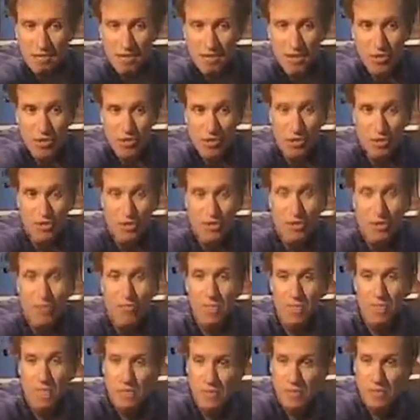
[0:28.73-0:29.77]
which we call the
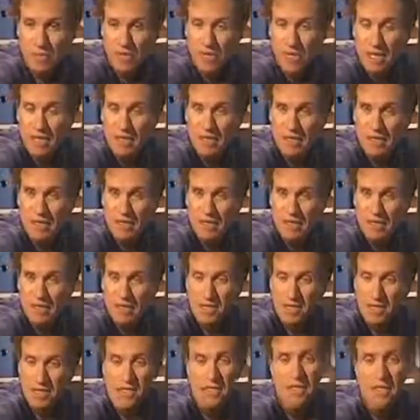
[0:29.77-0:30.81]
meridian axis.
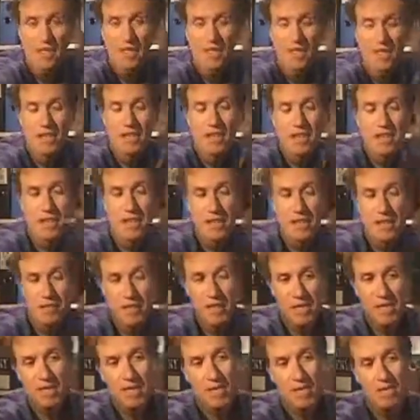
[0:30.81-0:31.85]
And
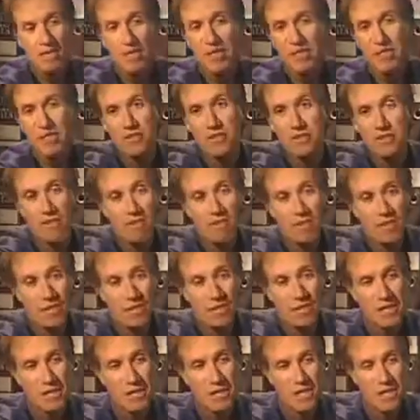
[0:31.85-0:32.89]
up here, you're
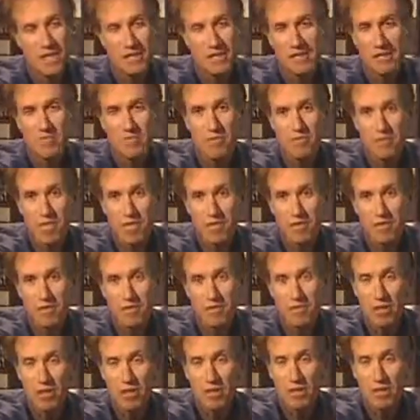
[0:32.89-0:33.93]
looking at a
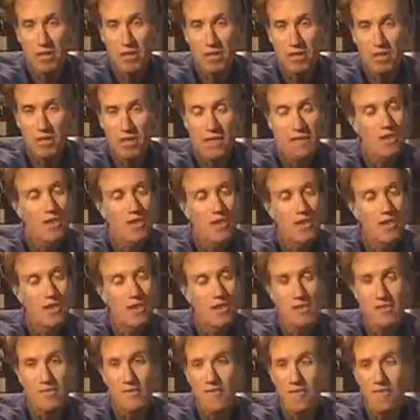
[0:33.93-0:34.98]
simulated model
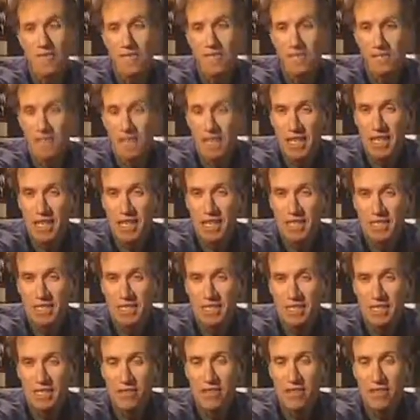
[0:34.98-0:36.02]
of the sky
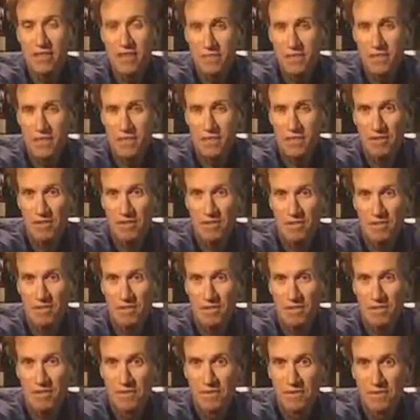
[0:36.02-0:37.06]
looking south.
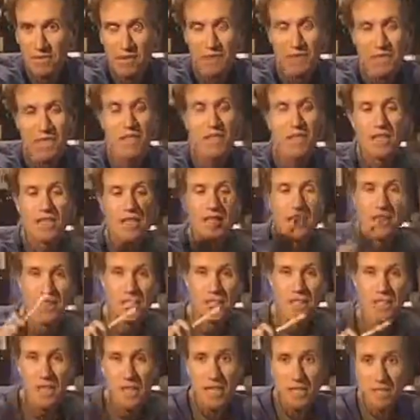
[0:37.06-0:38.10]

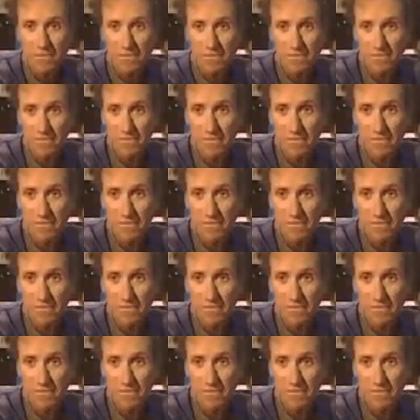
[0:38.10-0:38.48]
Now,